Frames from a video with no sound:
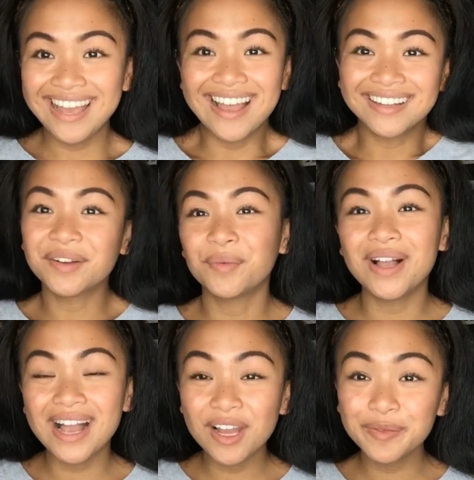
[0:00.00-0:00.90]
Yeah,
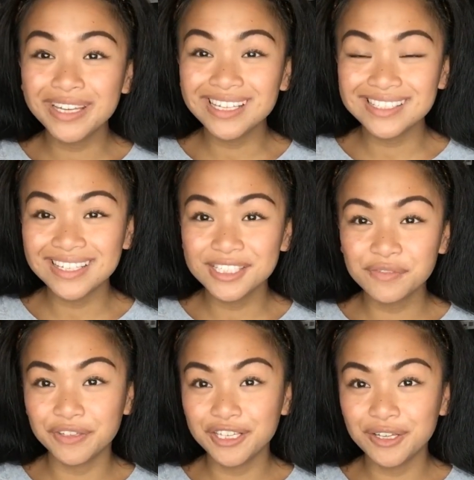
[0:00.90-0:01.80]
well, I hope you guys liked
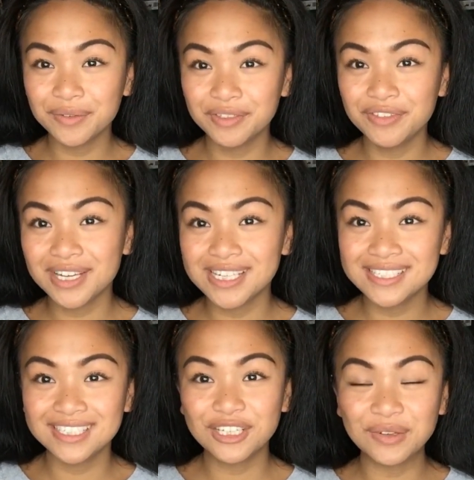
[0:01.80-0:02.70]
this video. If you
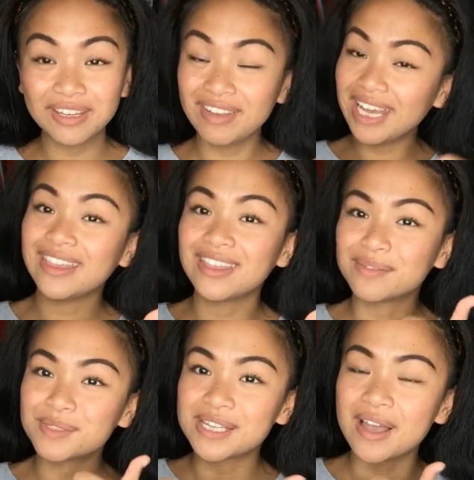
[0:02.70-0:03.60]
guys did, go and give it a
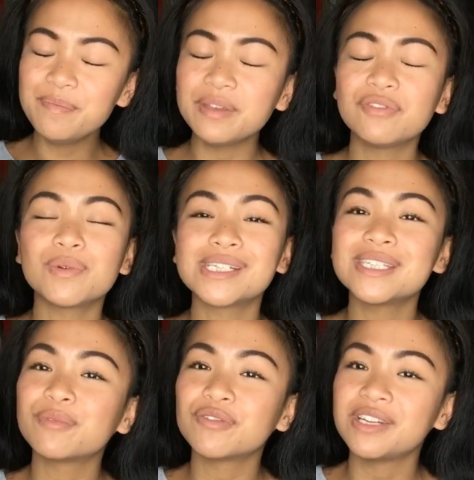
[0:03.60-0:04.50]
thumbs up. If you want
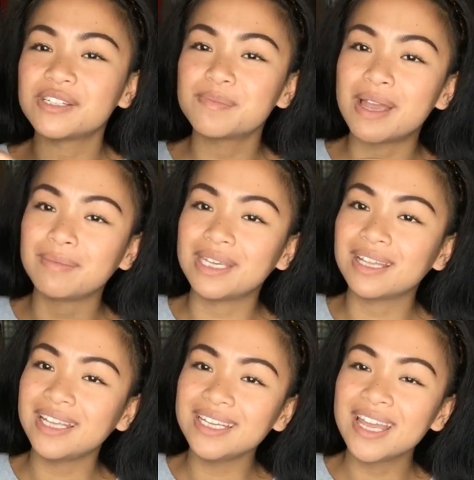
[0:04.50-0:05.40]
to see more videos by me,
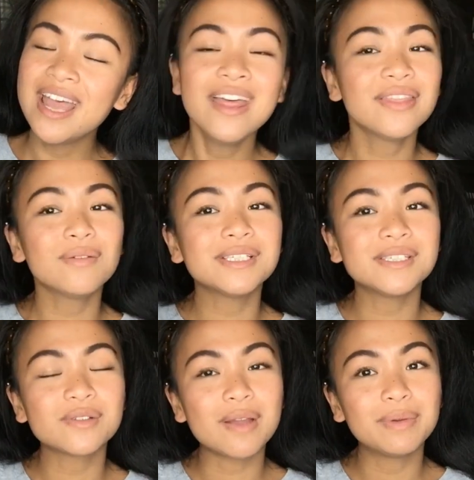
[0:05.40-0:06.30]
click the red
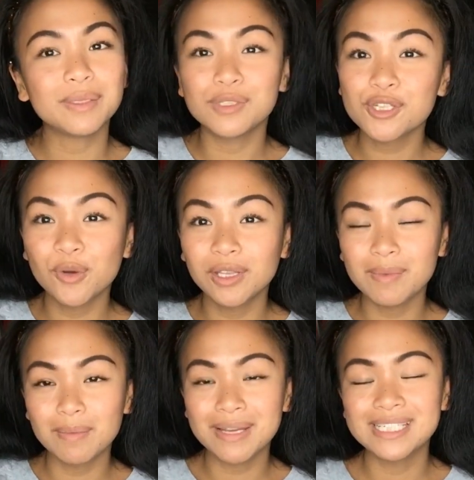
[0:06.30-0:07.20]
subscribe button. It would
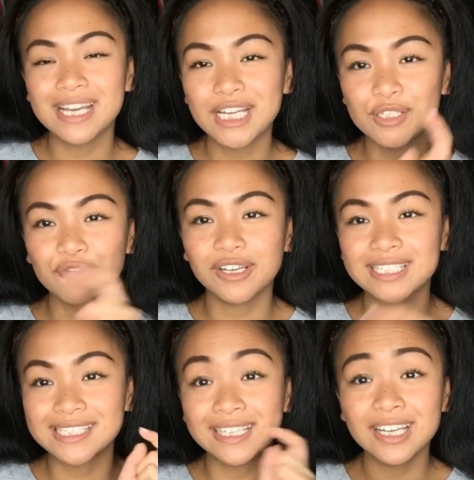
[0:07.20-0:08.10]
totally make my day. Don't
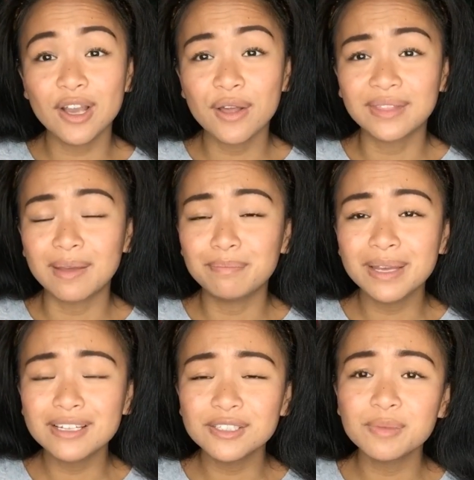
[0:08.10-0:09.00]
forget to click on that
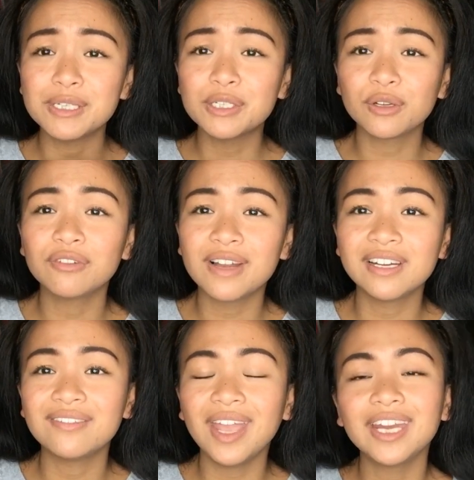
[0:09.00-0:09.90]
bell to be
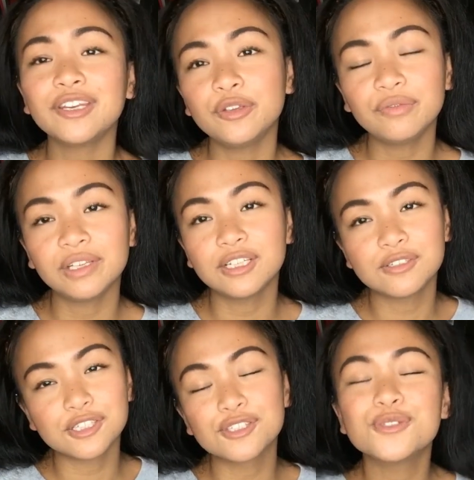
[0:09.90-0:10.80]
notified of any new
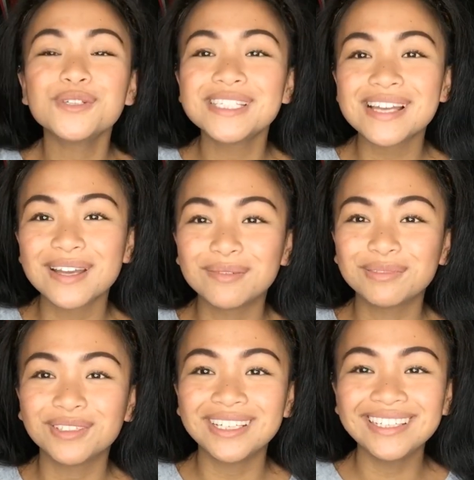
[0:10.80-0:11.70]
videos as soon as I
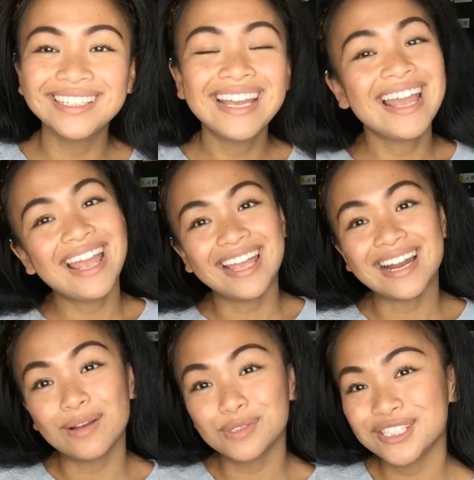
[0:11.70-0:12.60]
upload it.
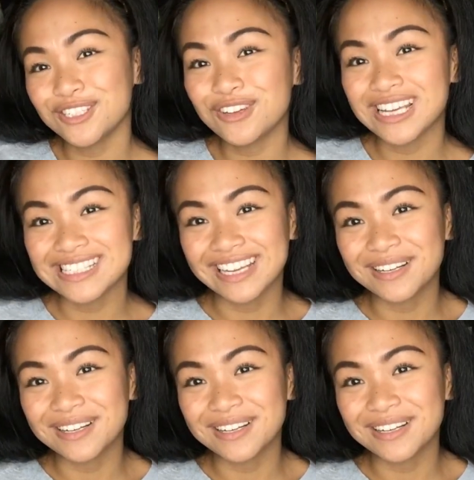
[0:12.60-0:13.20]
And I will see you guys